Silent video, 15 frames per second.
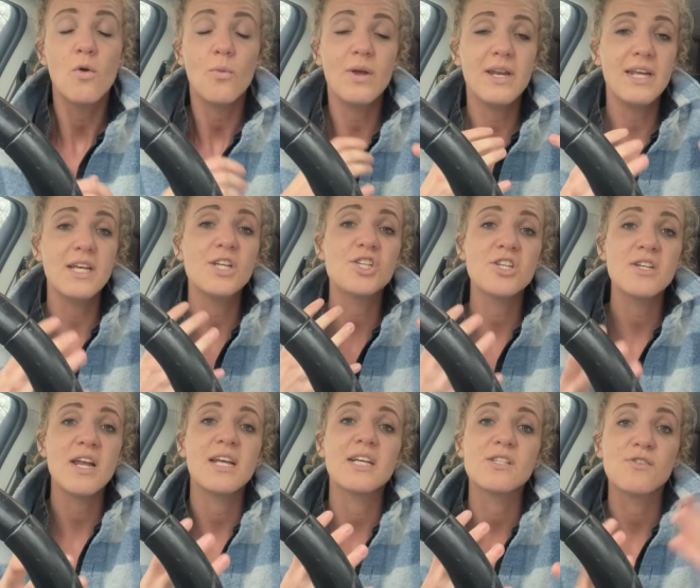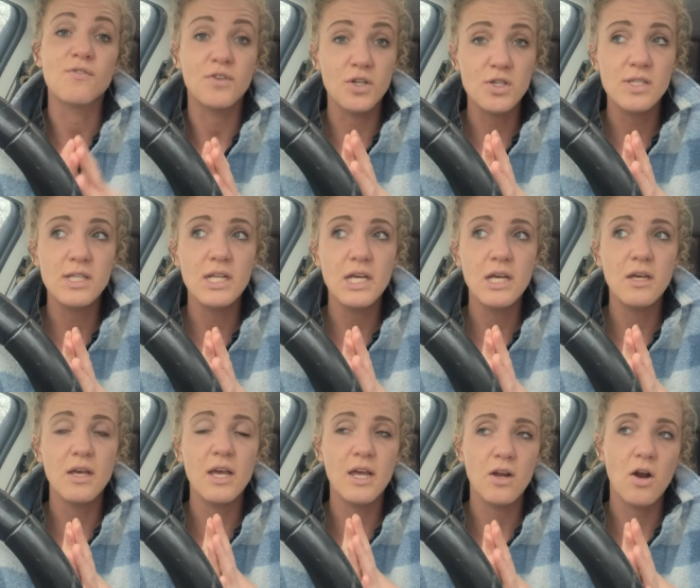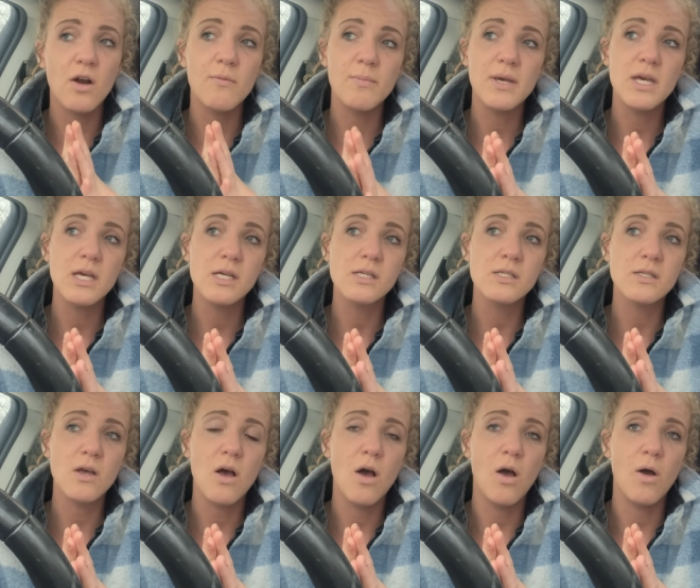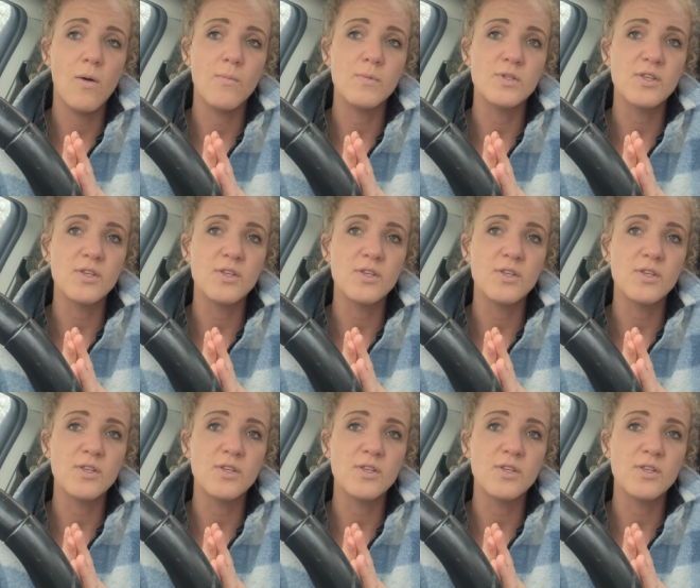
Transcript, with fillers: We need genetic diversity in our bees um,